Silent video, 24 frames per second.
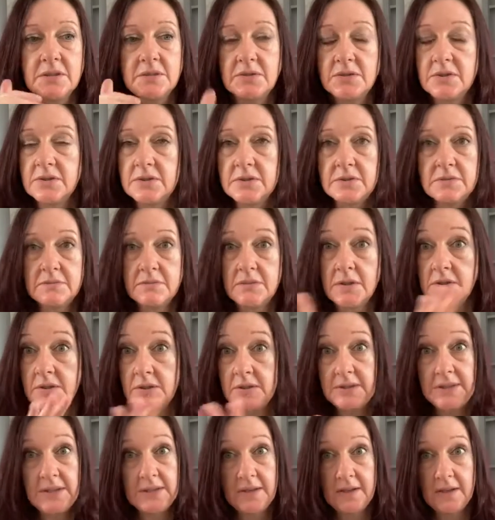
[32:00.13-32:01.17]
just I just
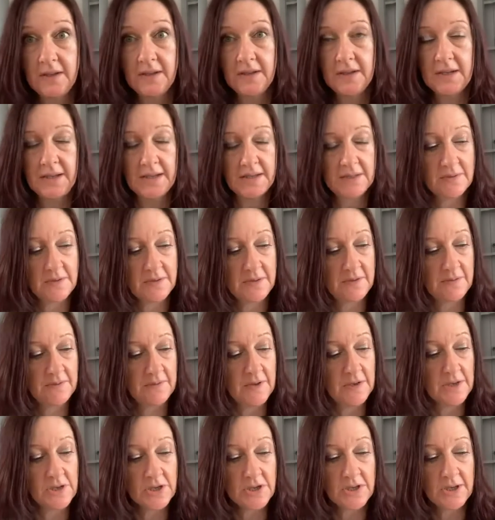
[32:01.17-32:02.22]
didn't like it, so I didn't
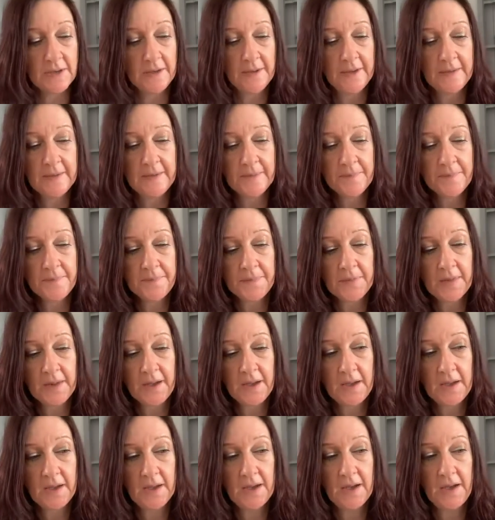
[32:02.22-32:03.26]
finish it.
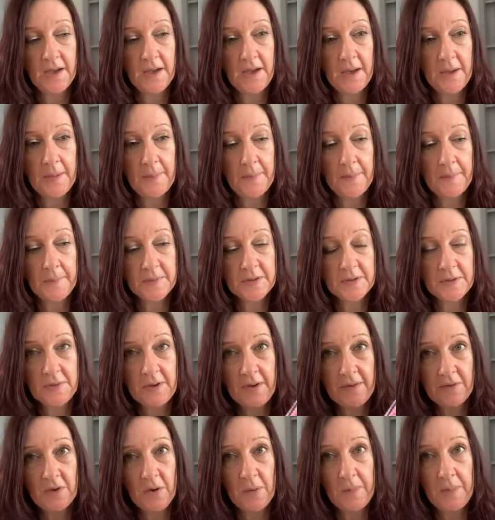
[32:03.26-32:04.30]
Um, so
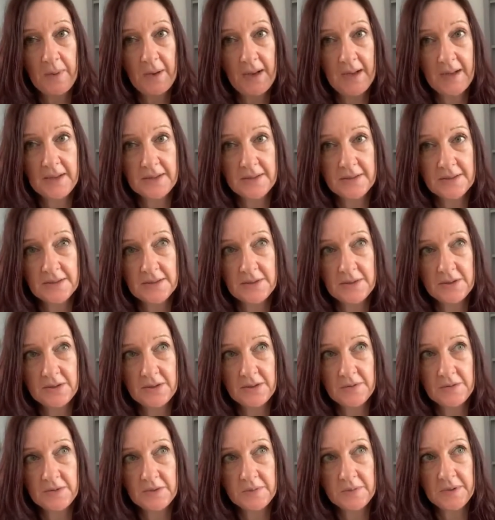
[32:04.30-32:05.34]
I've got plans to do
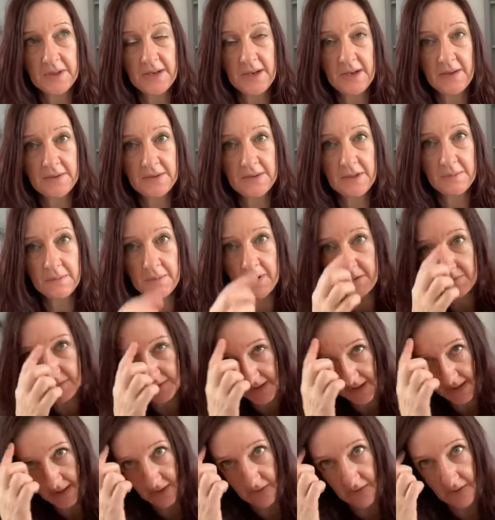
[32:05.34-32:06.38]
something else in
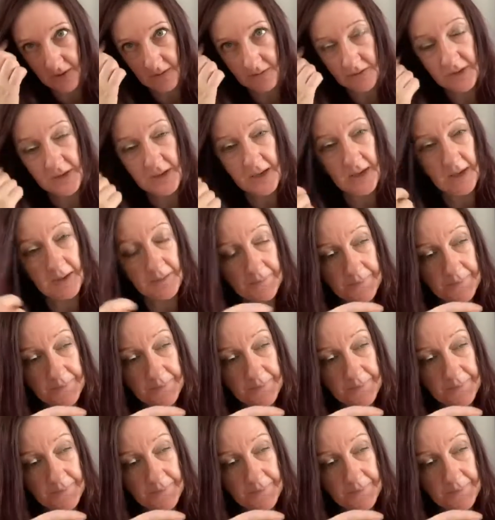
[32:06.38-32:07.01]
mosaic crochet.